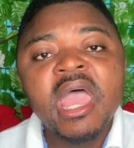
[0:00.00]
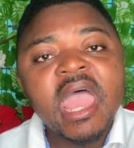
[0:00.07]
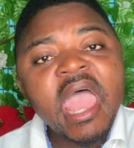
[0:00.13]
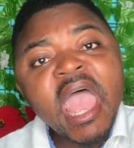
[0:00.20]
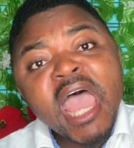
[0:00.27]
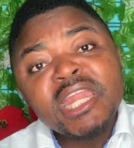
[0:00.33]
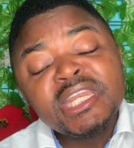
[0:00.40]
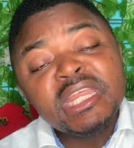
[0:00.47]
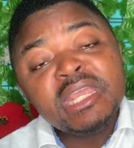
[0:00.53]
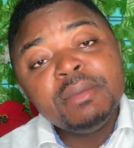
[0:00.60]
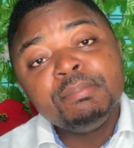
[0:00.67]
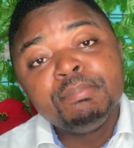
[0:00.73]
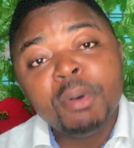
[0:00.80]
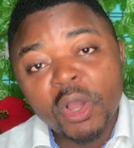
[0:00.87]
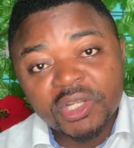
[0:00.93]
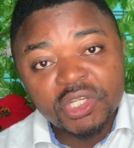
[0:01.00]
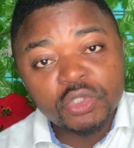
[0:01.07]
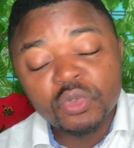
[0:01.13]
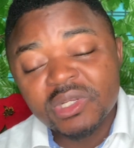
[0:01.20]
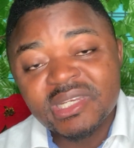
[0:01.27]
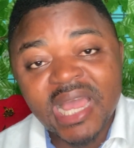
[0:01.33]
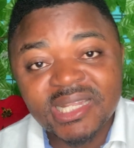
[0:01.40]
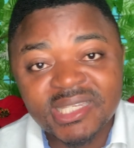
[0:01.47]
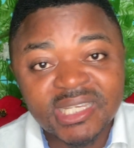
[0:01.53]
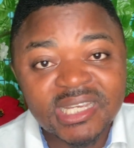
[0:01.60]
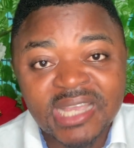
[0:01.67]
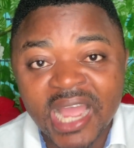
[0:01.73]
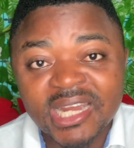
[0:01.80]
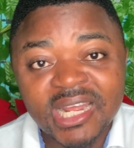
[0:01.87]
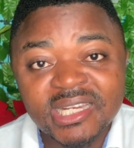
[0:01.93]
Anybody doing that in
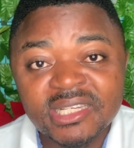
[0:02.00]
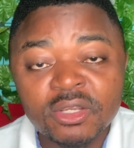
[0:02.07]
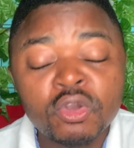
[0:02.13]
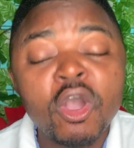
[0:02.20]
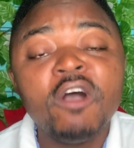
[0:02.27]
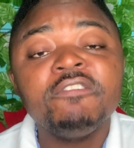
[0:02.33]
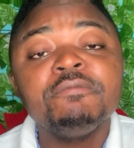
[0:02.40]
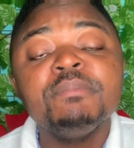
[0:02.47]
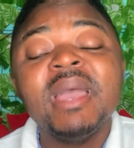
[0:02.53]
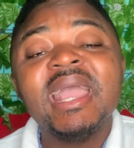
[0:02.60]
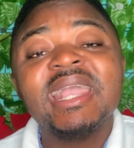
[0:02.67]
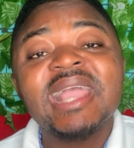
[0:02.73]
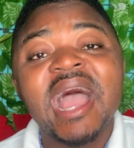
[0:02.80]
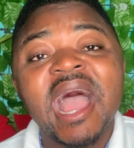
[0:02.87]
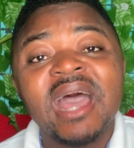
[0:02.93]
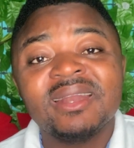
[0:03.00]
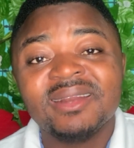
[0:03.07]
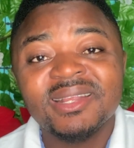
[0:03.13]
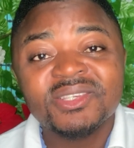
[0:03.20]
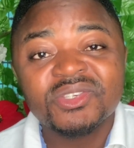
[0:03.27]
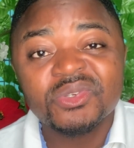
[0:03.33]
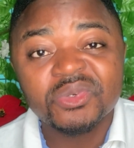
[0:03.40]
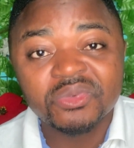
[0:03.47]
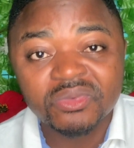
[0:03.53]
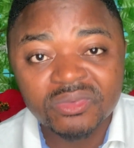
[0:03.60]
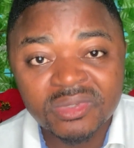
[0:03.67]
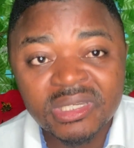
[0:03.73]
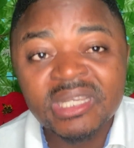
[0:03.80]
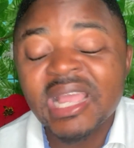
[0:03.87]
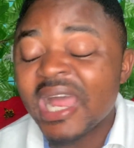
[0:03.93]
Ghana, the government can arrest you.
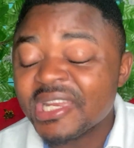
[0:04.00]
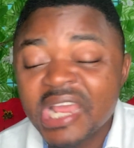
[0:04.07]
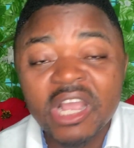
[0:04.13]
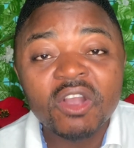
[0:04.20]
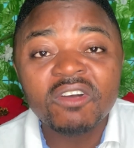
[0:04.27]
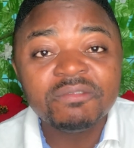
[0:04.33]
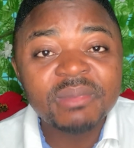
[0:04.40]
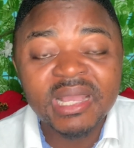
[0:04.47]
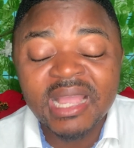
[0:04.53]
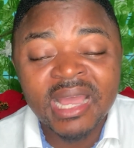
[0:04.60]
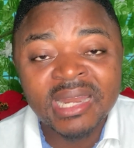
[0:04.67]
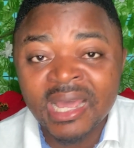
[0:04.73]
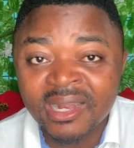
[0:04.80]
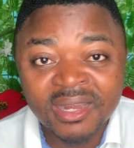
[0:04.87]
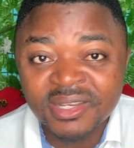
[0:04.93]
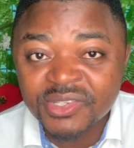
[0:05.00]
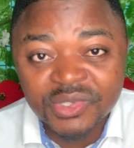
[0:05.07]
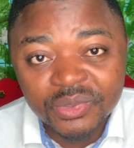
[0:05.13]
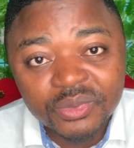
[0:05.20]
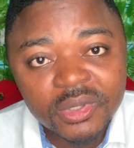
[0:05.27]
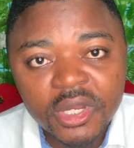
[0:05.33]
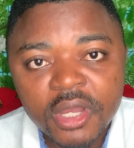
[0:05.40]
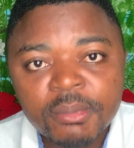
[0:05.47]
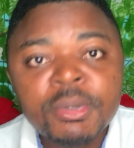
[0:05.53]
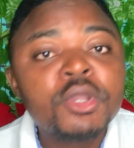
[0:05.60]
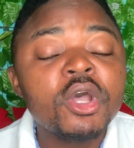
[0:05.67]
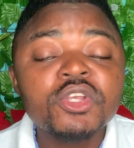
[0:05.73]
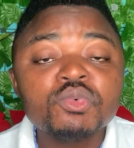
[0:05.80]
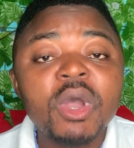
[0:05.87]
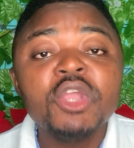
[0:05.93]
The Ghanaian government can arrest you
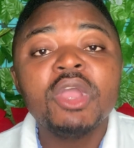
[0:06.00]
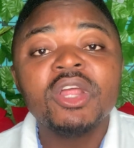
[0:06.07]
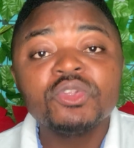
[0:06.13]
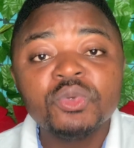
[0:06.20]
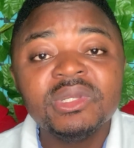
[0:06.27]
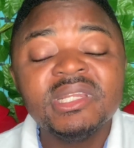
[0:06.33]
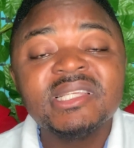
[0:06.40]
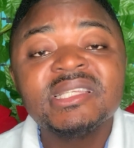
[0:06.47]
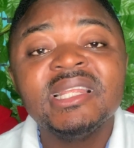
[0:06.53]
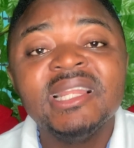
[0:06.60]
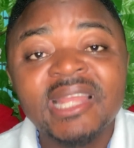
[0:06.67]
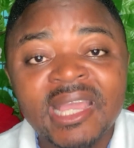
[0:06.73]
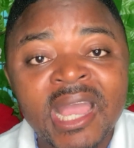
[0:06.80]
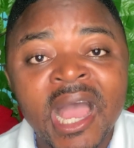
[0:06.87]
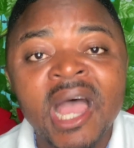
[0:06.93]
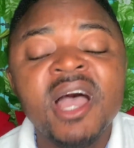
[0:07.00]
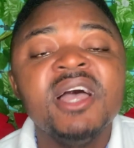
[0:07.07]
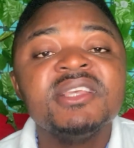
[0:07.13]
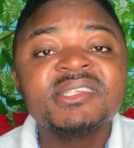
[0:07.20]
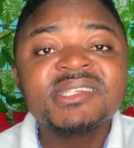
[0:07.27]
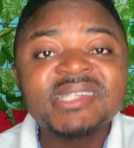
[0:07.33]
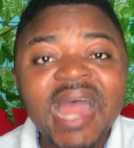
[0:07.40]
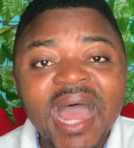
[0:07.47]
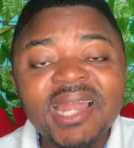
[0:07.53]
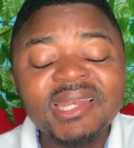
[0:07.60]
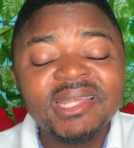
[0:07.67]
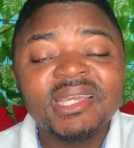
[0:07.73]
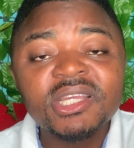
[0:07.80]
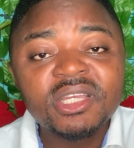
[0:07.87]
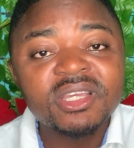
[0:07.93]
because what you are doing is illegal.
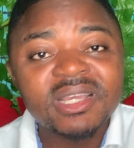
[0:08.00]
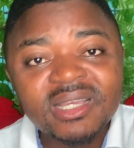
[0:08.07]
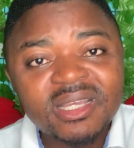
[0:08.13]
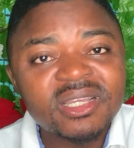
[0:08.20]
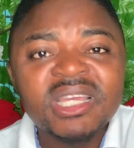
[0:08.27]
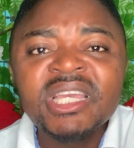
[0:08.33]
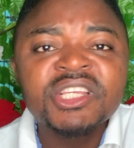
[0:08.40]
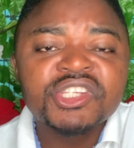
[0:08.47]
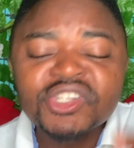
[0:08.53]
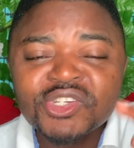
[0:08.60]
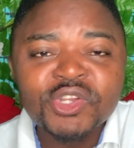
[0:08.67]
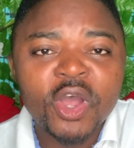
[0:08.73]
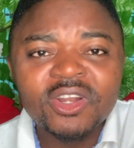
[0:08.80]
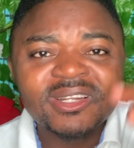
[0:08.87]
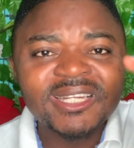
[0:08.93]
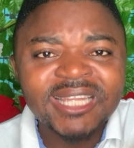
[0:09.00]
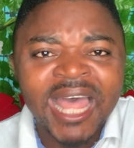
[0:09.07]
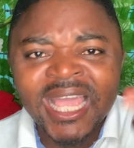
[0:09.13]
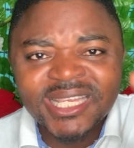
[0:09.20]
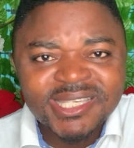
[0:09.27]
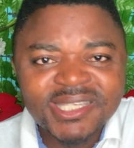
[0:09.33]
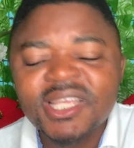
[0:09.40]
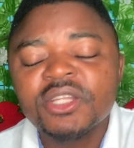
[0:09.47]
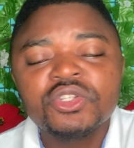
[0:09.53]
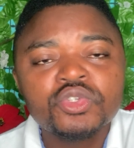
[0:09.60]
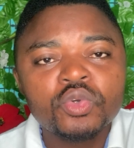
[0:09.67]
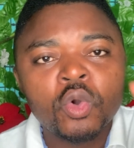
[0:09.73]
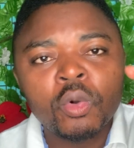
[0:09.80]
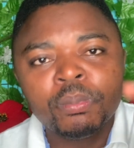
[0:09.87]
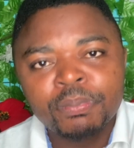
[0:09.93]
Starlink is not licensed
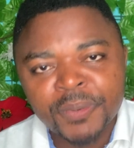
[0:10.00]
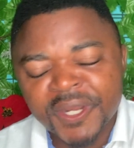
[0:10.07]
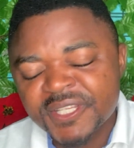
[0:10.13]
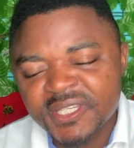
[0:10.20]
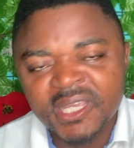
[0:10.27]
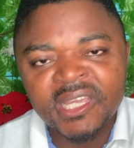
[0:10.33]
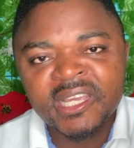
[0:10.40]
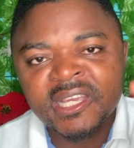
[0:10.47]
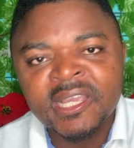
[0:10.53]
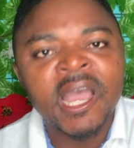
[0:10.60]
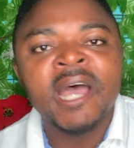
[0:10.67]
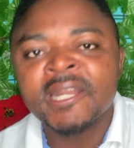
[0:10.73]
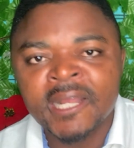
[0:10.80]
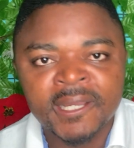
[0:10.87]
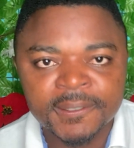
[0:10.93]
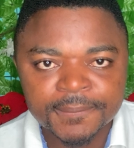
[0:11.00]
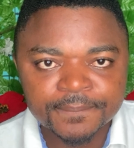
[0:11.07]
to operate in Ghana.